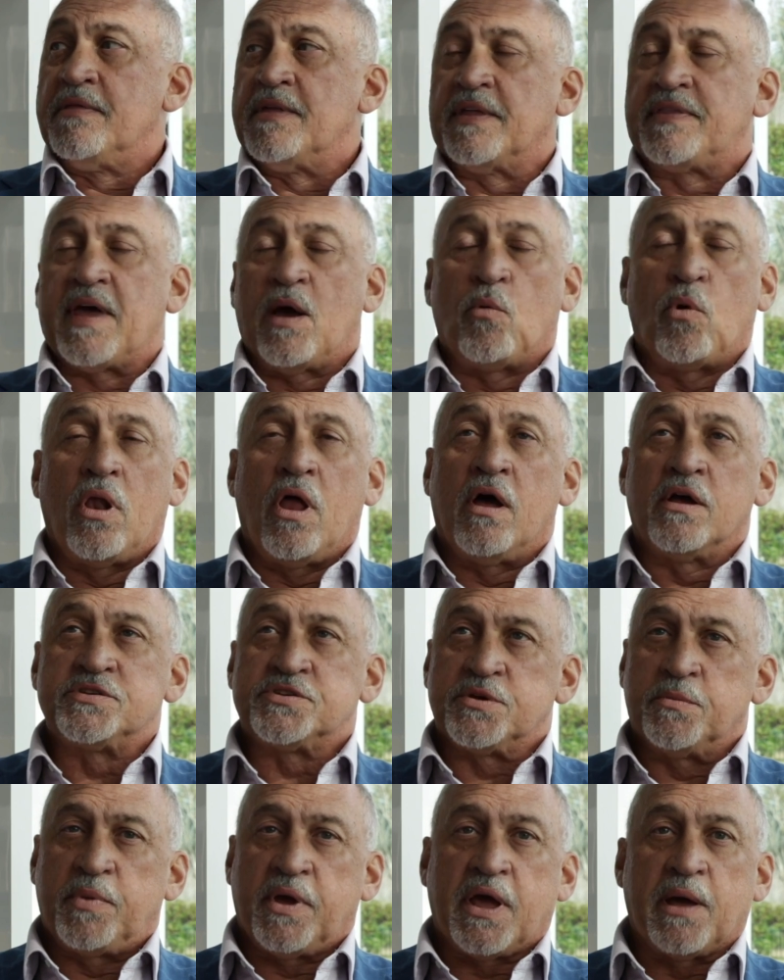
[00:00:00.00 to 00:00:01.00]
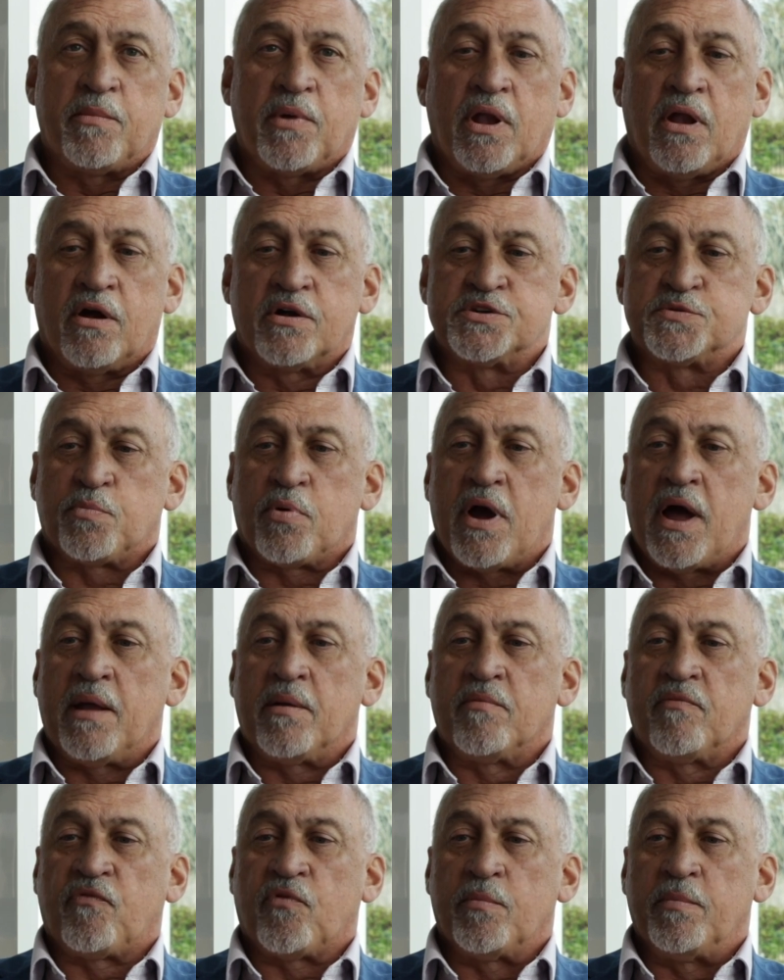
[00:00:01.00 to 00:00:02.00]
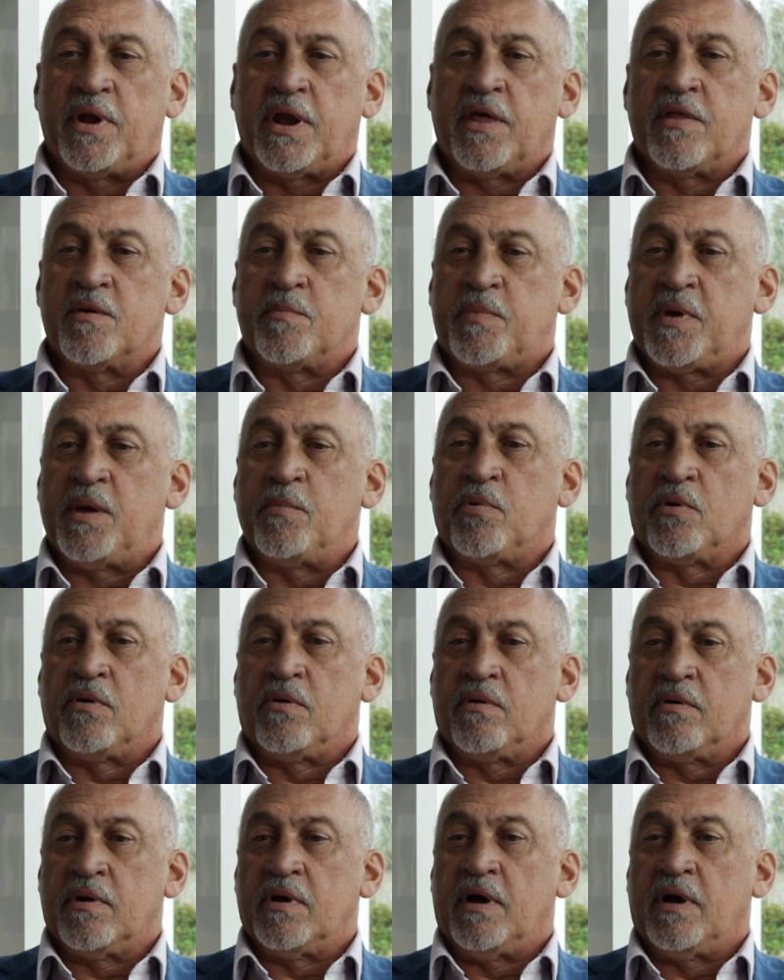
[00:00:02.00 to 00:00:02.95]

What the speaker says: that will also become a large problem for many of the people